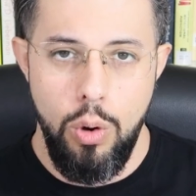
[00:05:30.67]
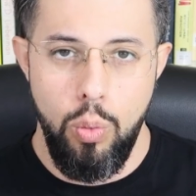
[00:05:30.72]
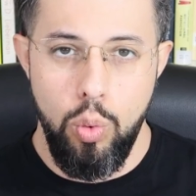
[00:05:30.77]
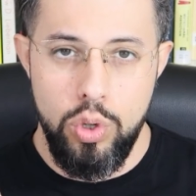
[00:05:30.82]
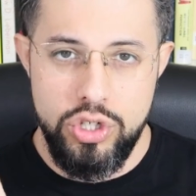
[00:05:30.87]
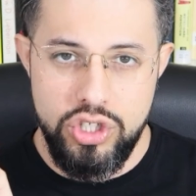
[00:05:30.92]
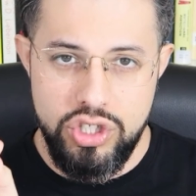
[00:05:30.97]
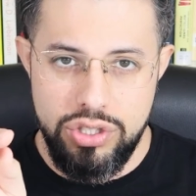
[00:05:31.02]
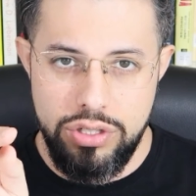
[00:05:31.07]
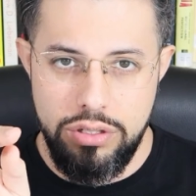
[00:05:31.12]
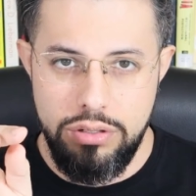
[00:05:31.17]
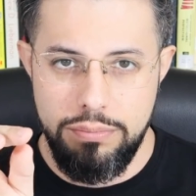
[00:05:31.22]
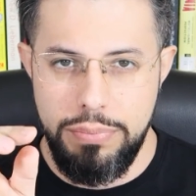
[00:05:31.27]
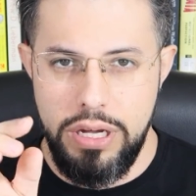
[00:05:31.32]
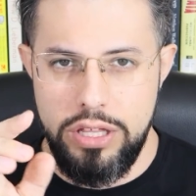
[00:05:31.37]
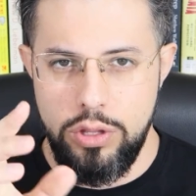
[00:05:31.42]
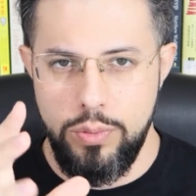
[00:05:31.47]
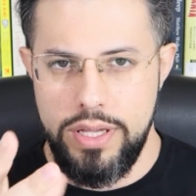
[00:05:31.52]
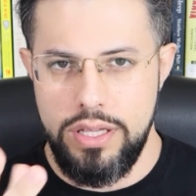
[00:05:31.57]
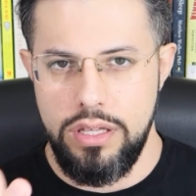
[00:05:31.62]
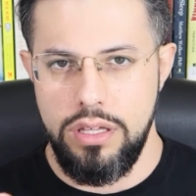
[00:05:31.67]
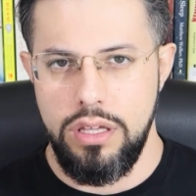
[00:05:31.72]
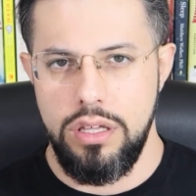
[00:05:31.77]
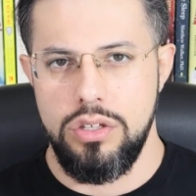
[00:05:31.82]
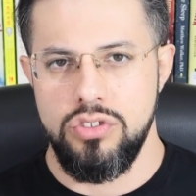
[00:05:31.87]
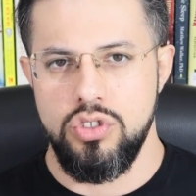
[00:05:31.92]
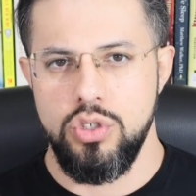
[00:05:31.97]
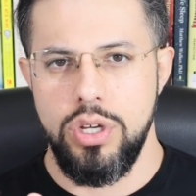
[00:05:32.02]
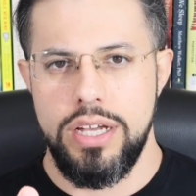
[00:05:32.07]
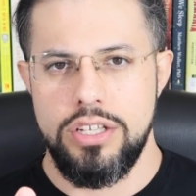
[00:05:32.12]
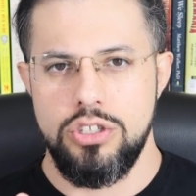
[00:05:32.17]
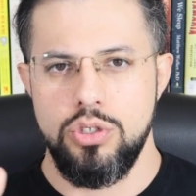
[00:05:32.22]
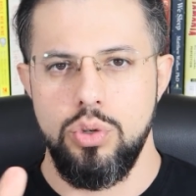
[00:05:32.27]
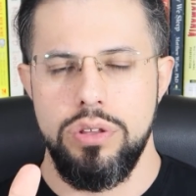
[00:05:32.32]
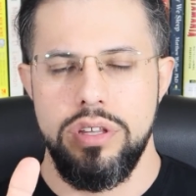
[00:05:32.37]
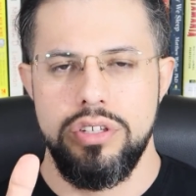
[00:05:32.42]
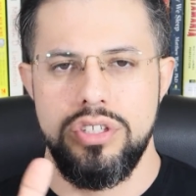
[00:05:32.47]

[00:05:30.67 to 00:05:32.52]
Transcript: which, by the way, as you guys know,